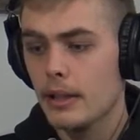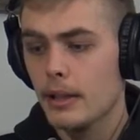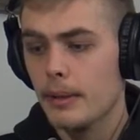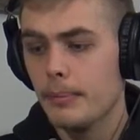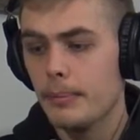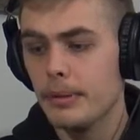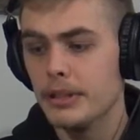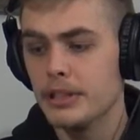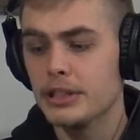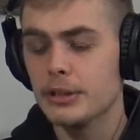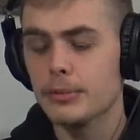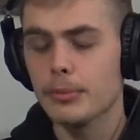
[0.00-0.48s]

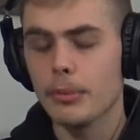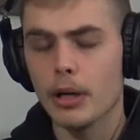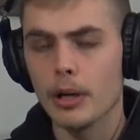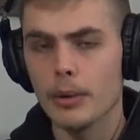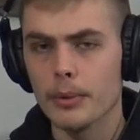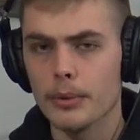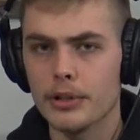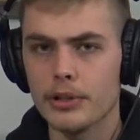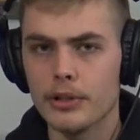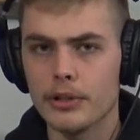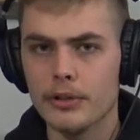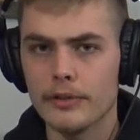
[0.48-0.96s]
Be smart
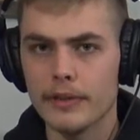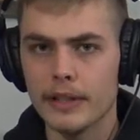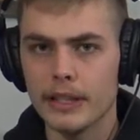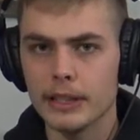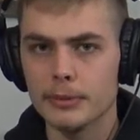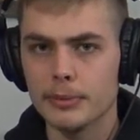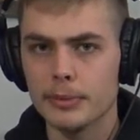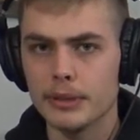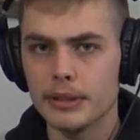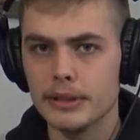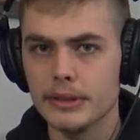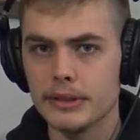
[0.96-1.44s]
with your
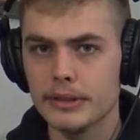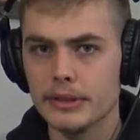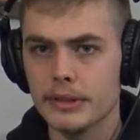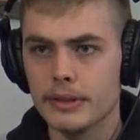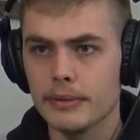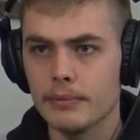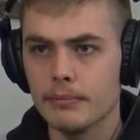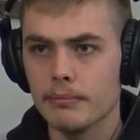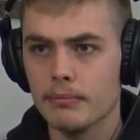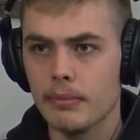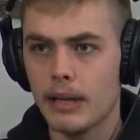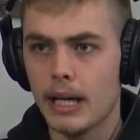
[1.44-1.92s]
investments.
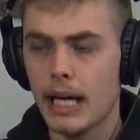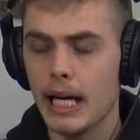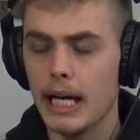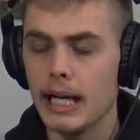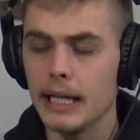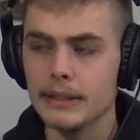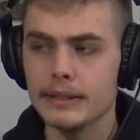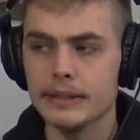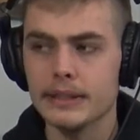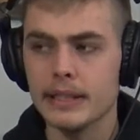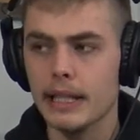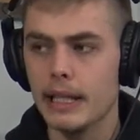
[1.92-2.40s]

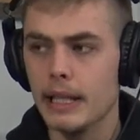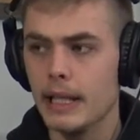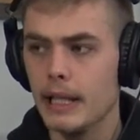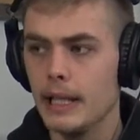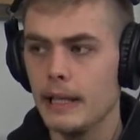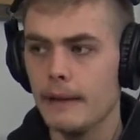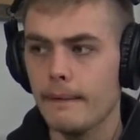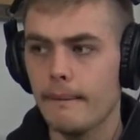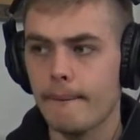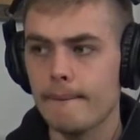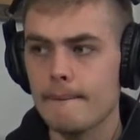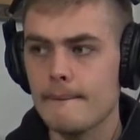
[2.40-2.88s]
I
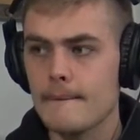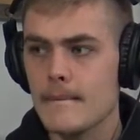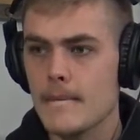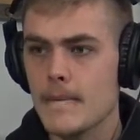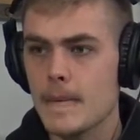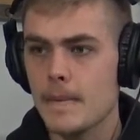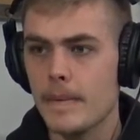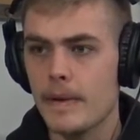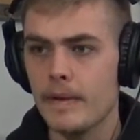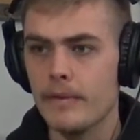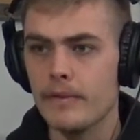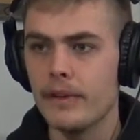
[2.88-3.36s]
say
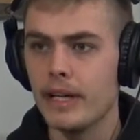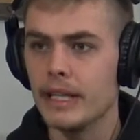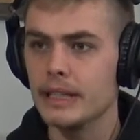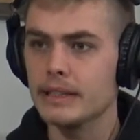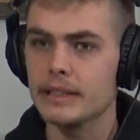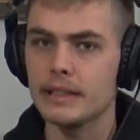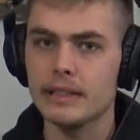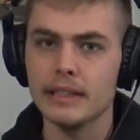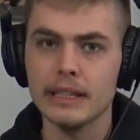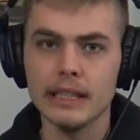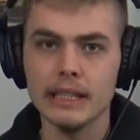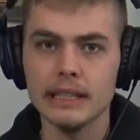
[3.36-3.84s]

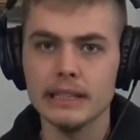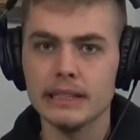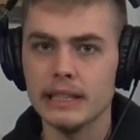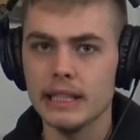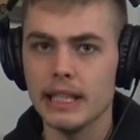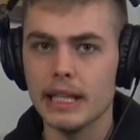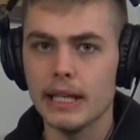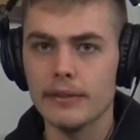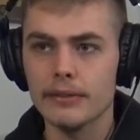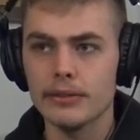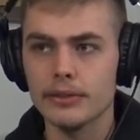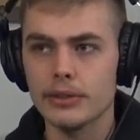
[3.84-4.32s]
invest in
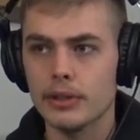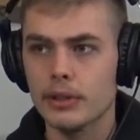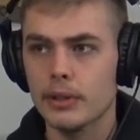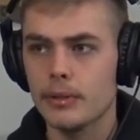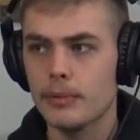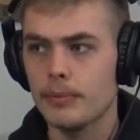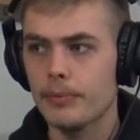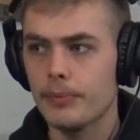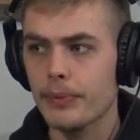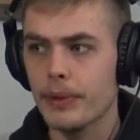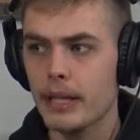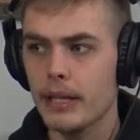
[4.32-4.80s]
ETFs.
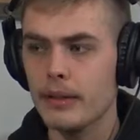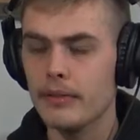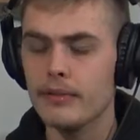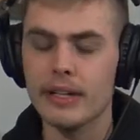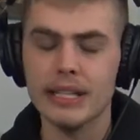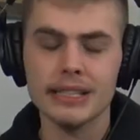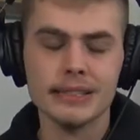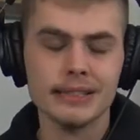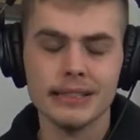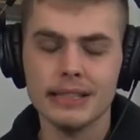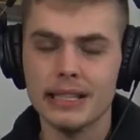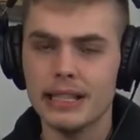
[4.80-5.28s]

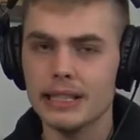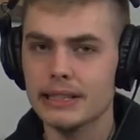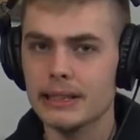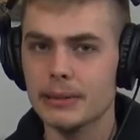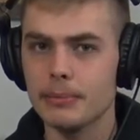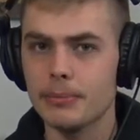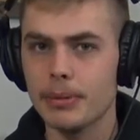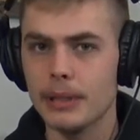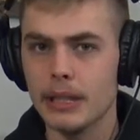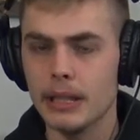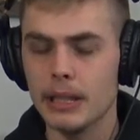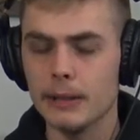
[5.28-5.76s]
Invest in the
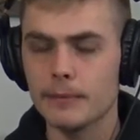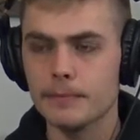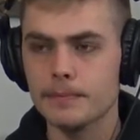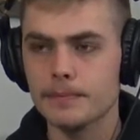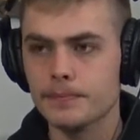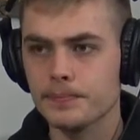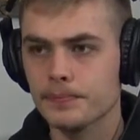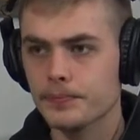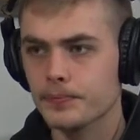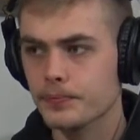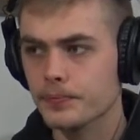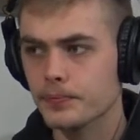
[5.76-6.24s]
S&P.
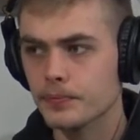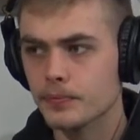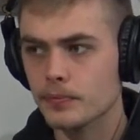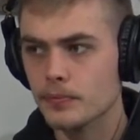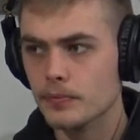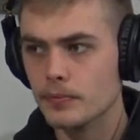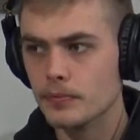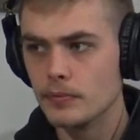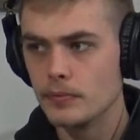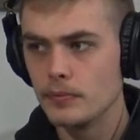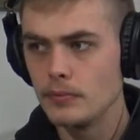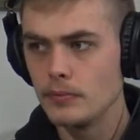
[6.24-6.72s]

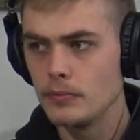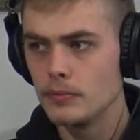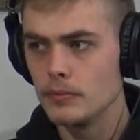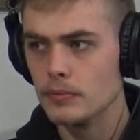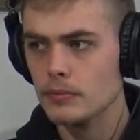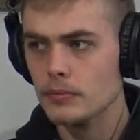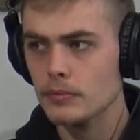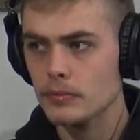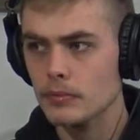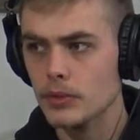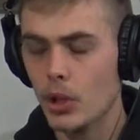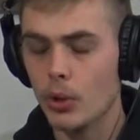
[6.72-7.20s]

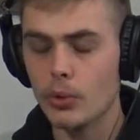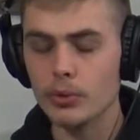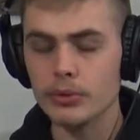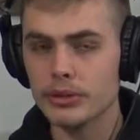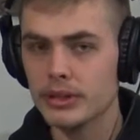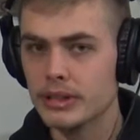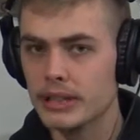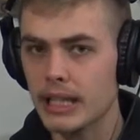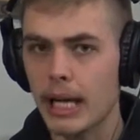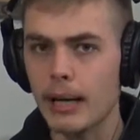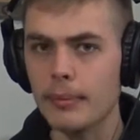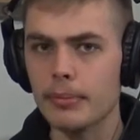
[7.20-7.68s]
Don't
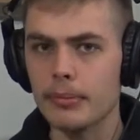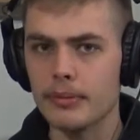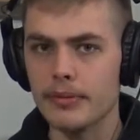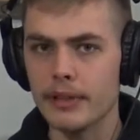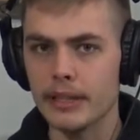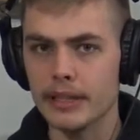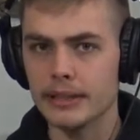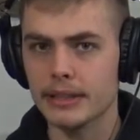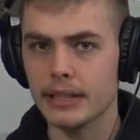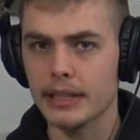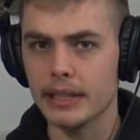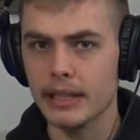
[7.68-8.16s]
stop
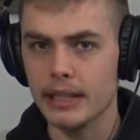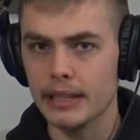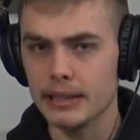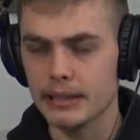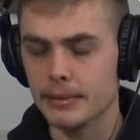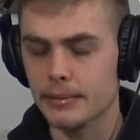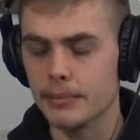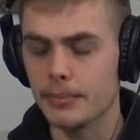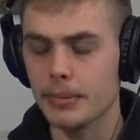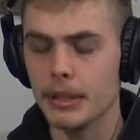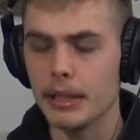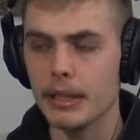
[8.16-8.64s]
investing in the
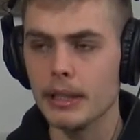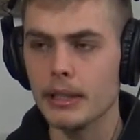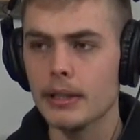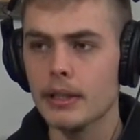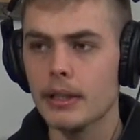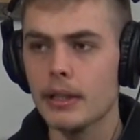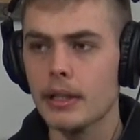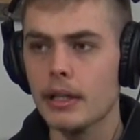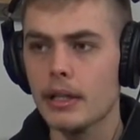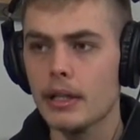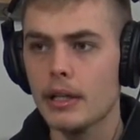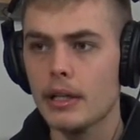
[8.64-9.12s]
S&P.
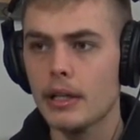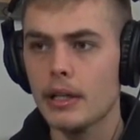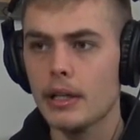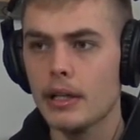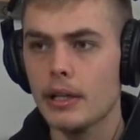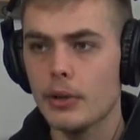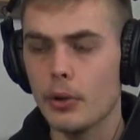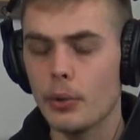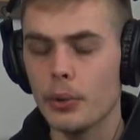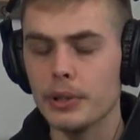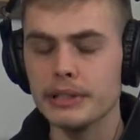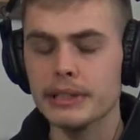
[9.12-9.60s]

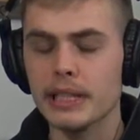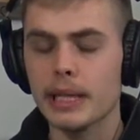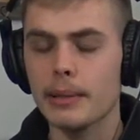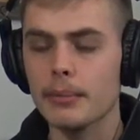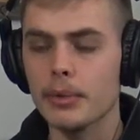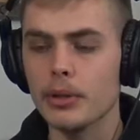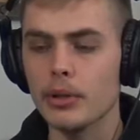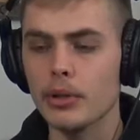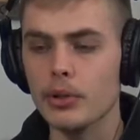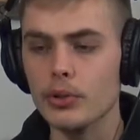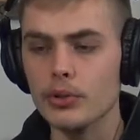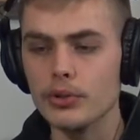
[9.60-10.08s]
Only time
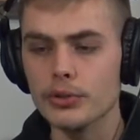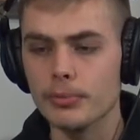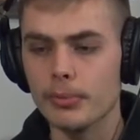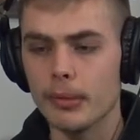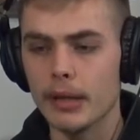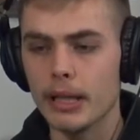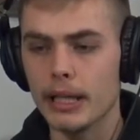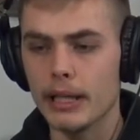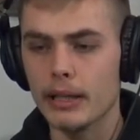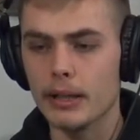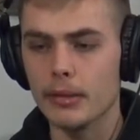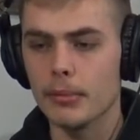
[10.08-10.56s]
you lose
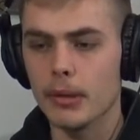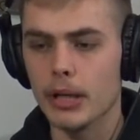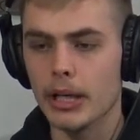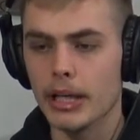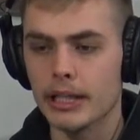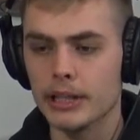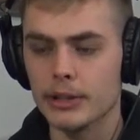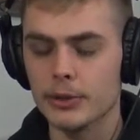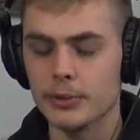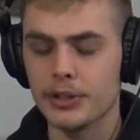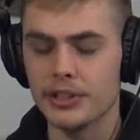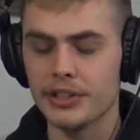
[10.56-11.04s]
money in the
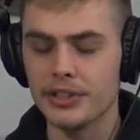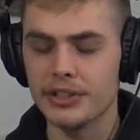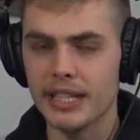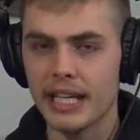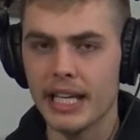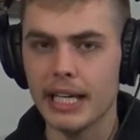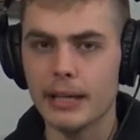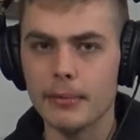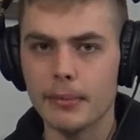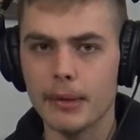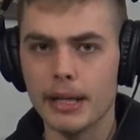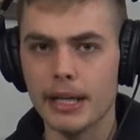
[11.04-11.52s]
market is when you
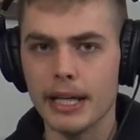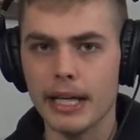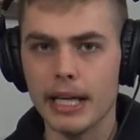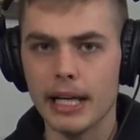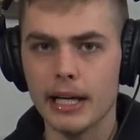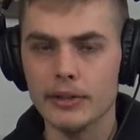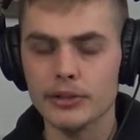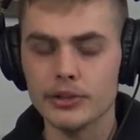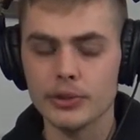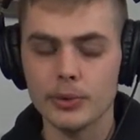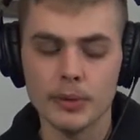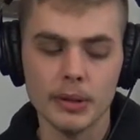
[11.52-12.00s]
take money
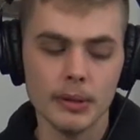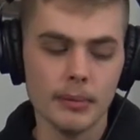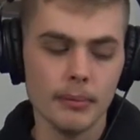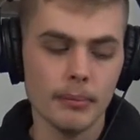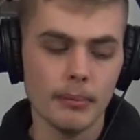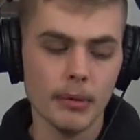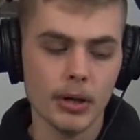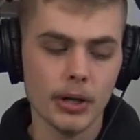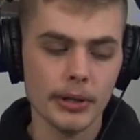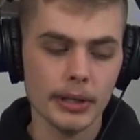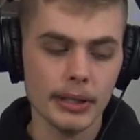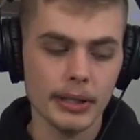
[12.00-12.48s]
out. So when
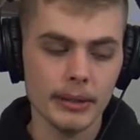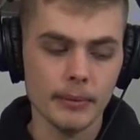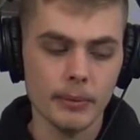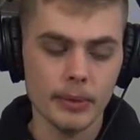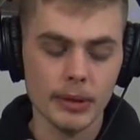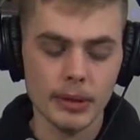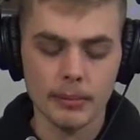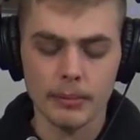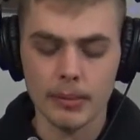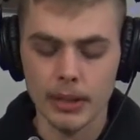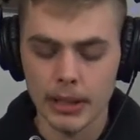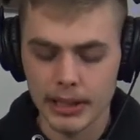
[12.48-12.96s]

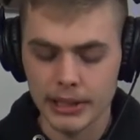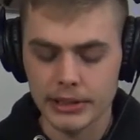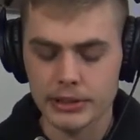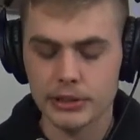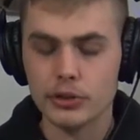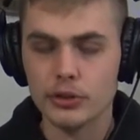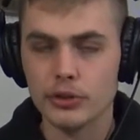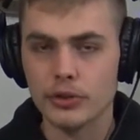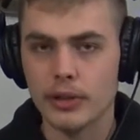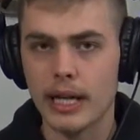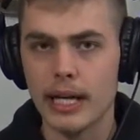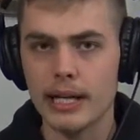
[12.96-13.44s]
the market's
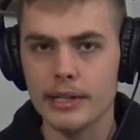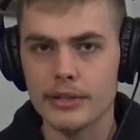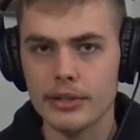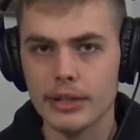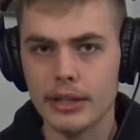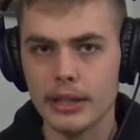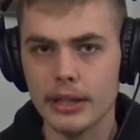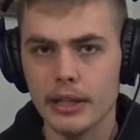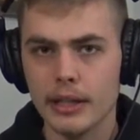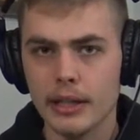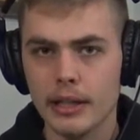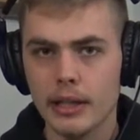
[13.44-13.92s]

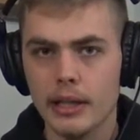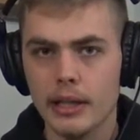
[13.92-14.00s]
crashing,